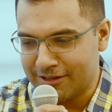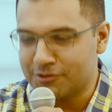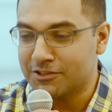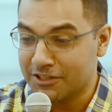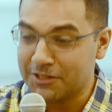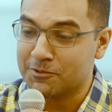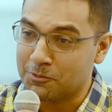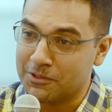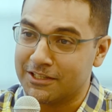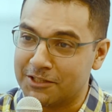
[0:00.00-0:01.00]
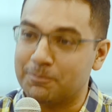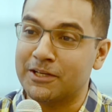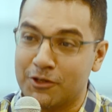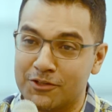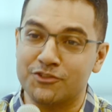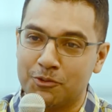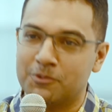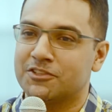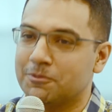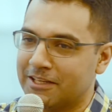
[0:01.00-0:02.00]
You turn up to work because you
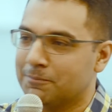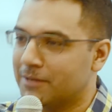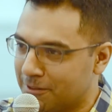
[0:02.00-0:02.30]
want to make